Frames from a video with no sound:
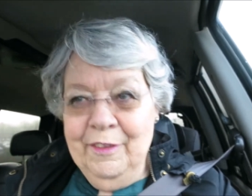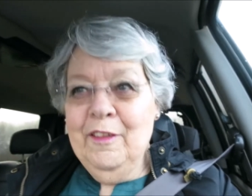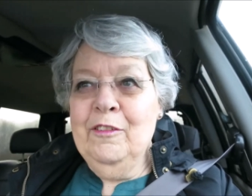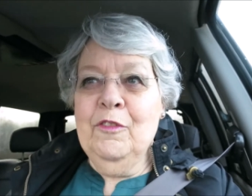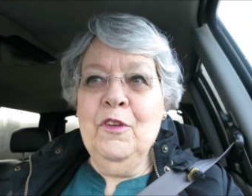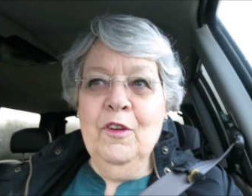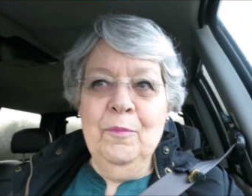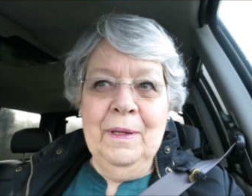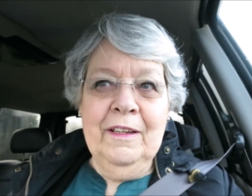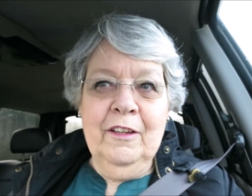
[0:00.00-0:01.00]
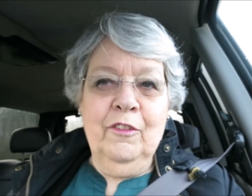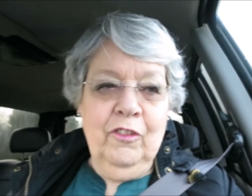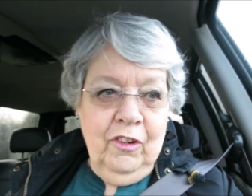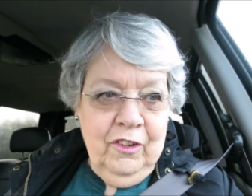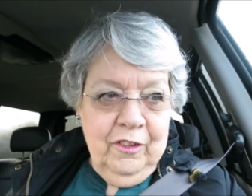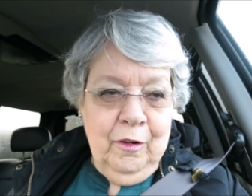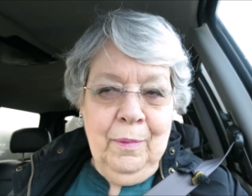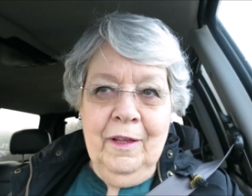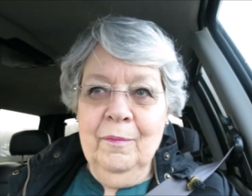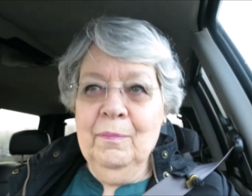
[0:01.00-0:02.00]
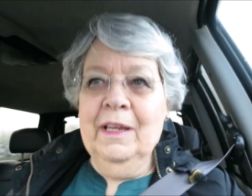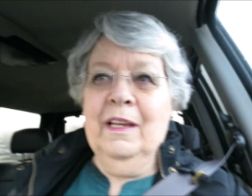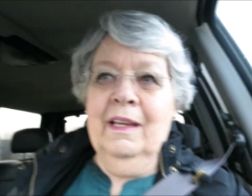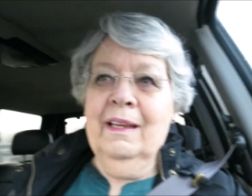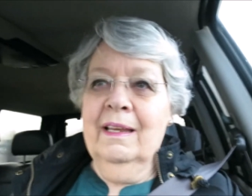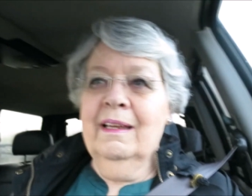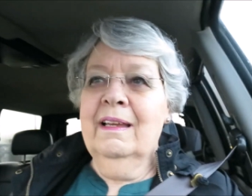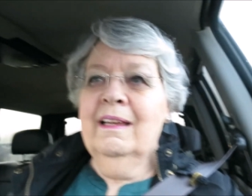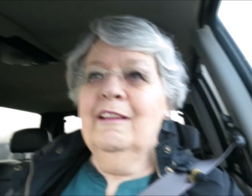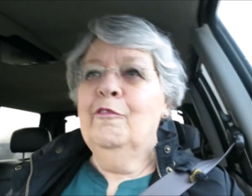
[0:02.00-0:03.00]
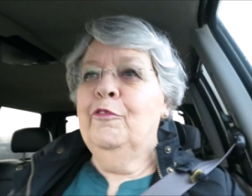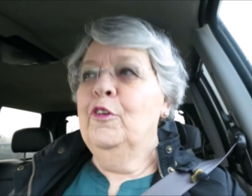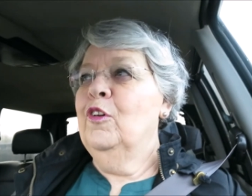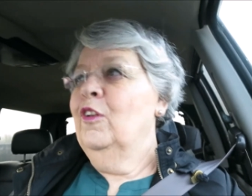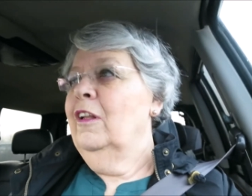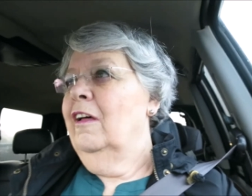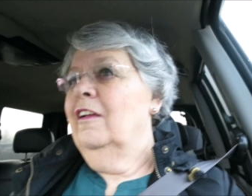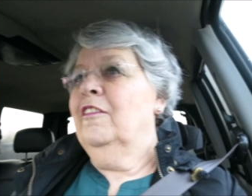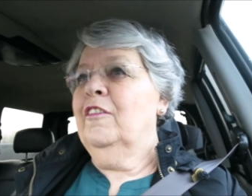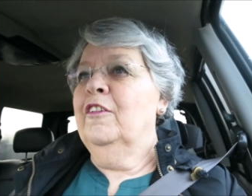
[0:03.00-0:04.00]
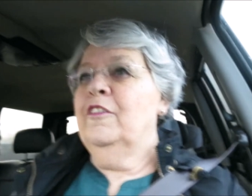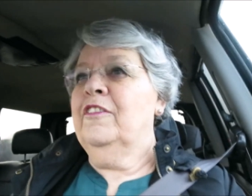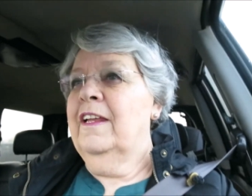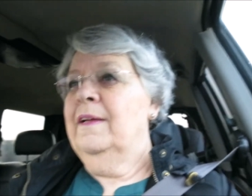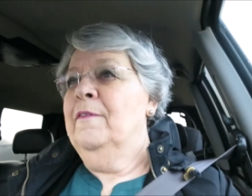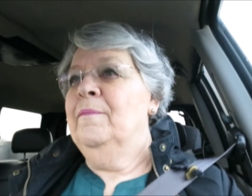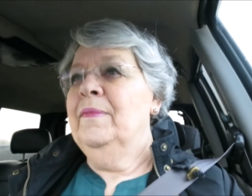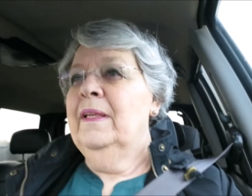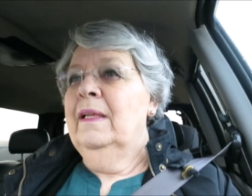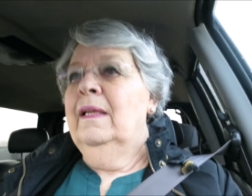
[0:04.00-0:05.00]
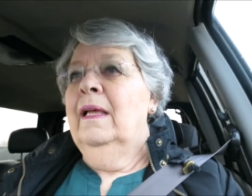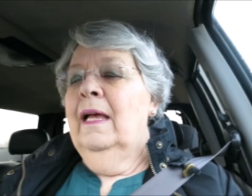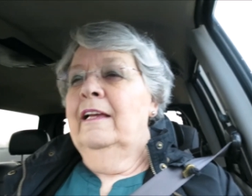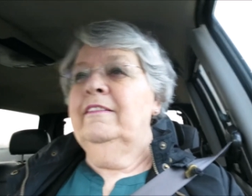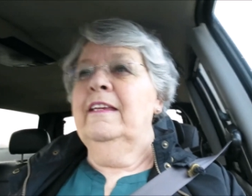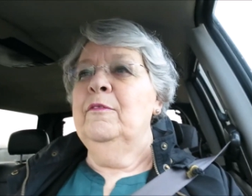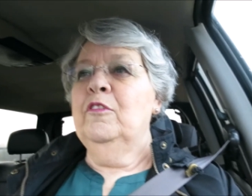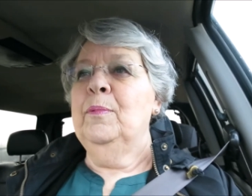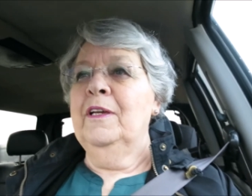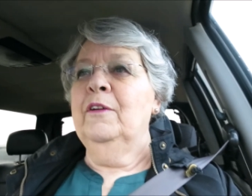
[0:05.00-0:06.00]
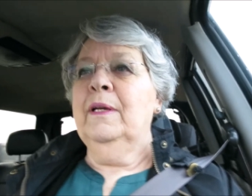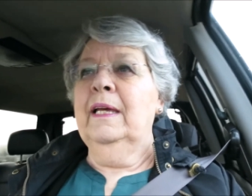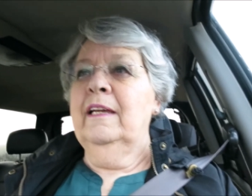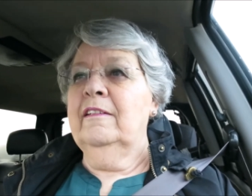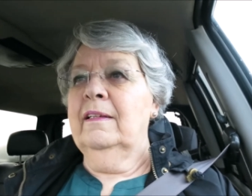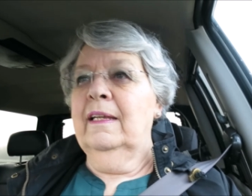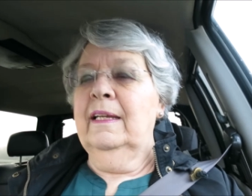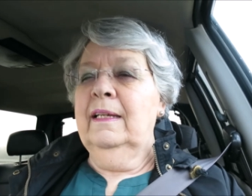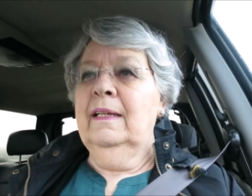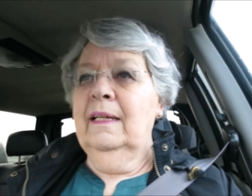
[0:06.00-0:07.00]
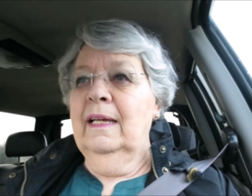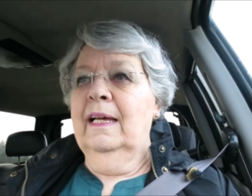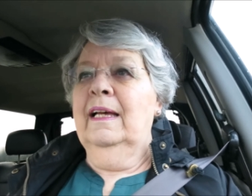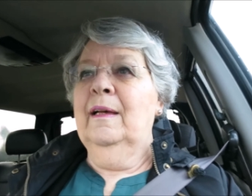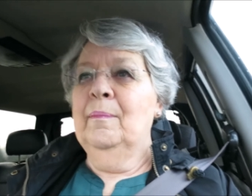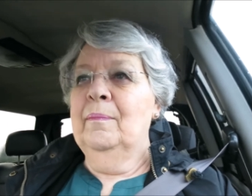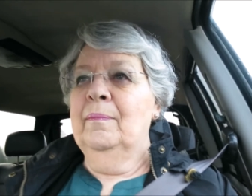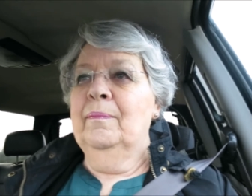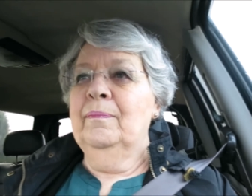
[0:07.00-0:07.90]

for those of you who've been concerned about my fall on Thursday, I seem to be okay today. Um,